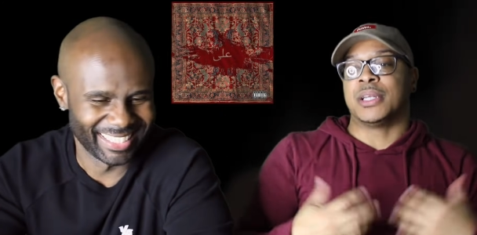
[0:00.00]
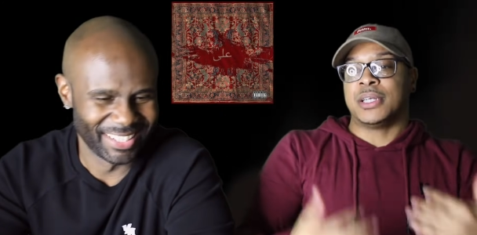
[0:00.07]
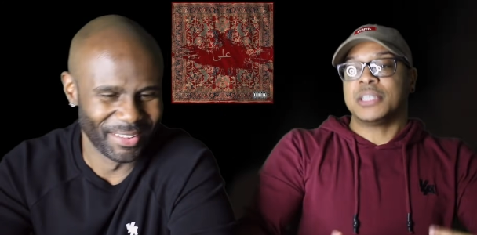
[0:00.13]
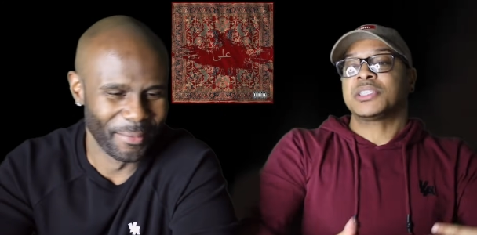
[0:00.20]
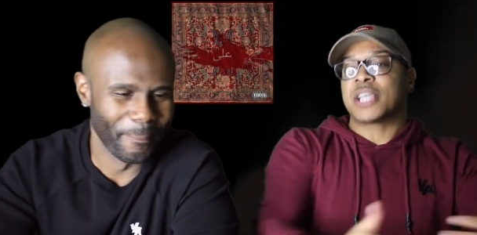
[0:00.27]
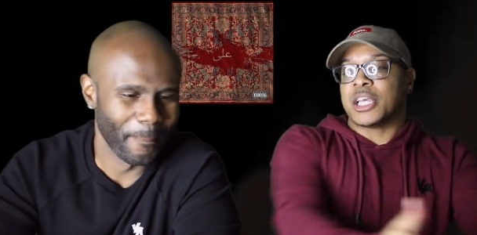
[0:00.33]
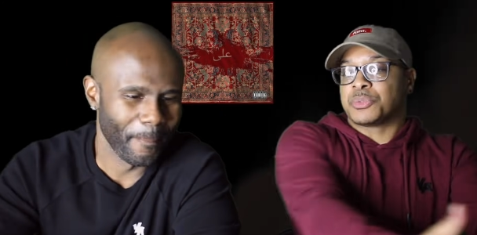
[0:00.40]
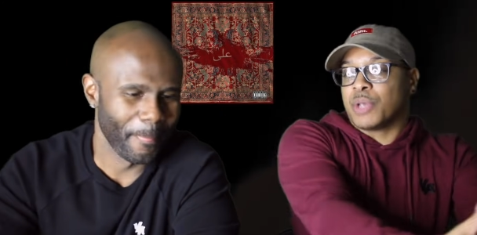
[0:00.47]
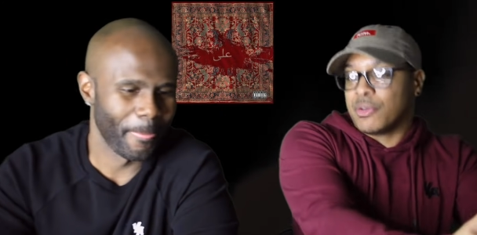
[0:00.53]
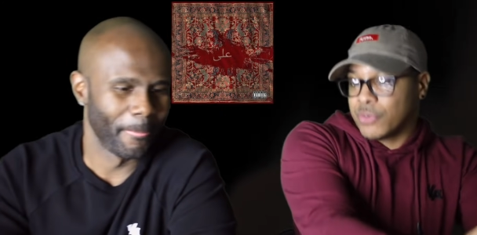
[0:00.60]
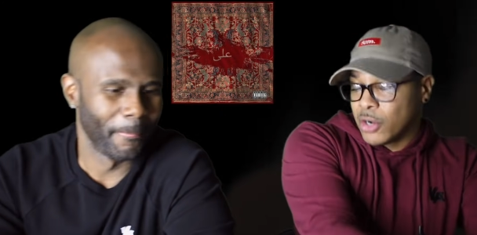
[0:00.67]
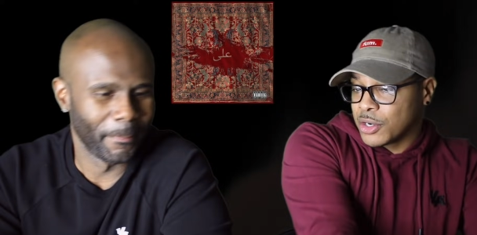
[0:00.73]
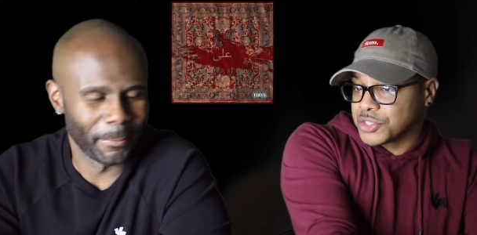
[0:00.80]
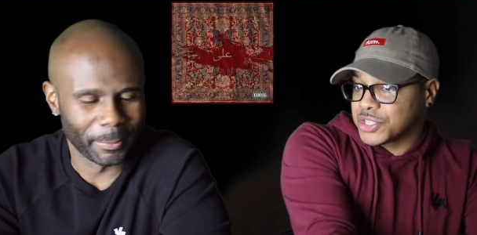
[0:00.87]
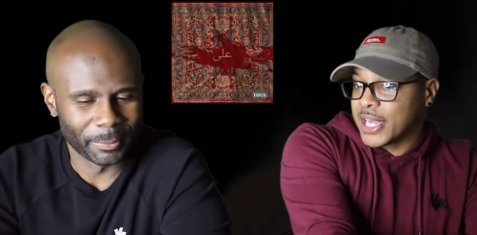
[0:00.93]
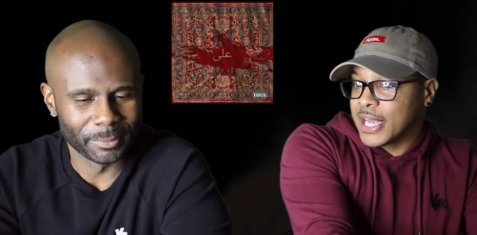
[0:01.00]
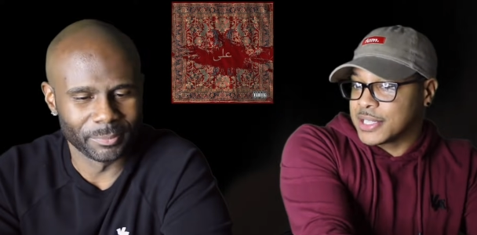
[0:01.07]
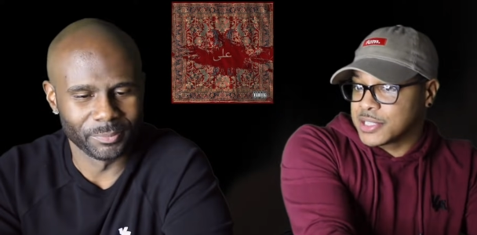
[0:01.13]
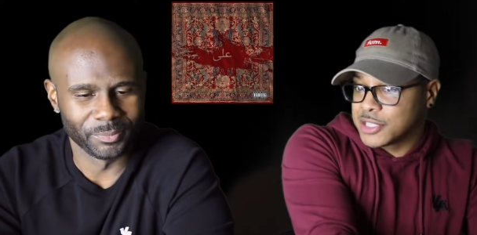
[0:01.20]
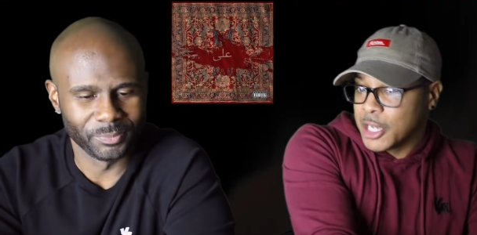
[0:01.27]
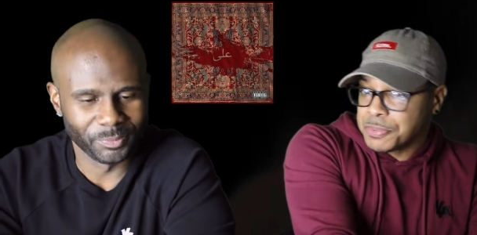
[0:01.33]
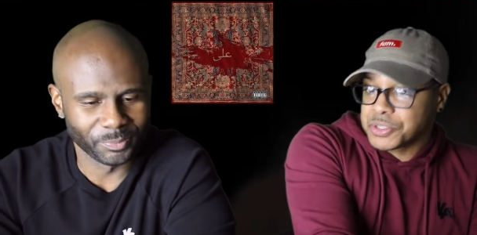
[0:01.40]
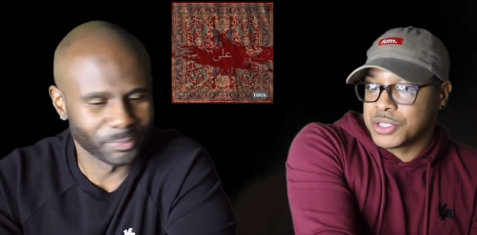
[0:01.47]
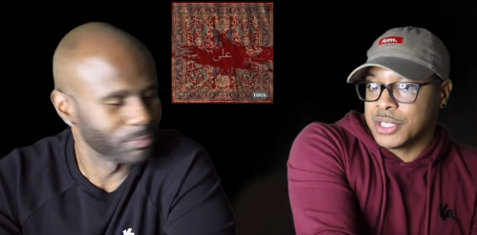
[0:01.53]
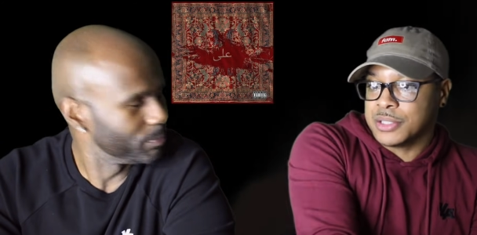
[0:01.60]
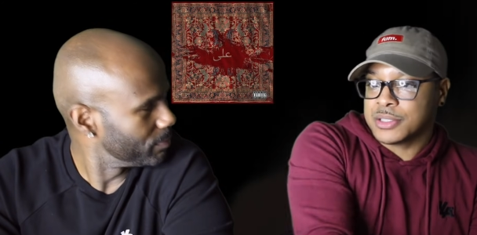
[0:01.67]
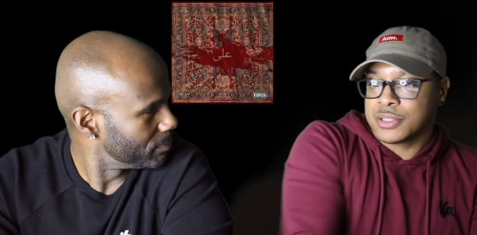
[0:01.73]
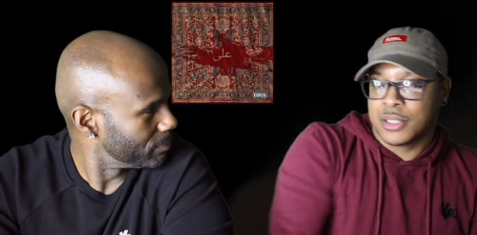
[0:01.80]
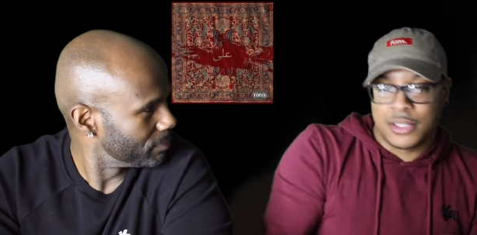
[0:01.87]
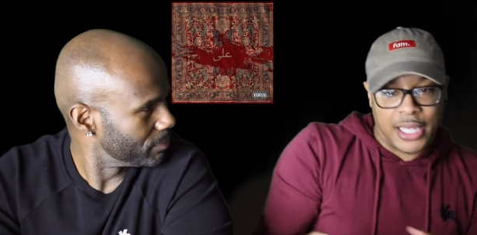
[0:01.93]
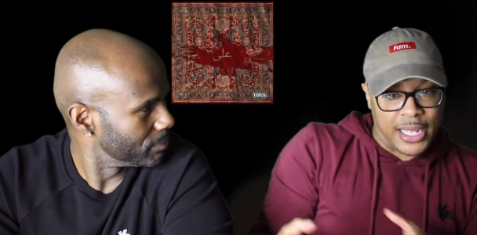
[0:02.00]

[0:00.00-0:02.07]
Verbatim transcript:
Speaker 1: but in this case, we have an artist that has substance,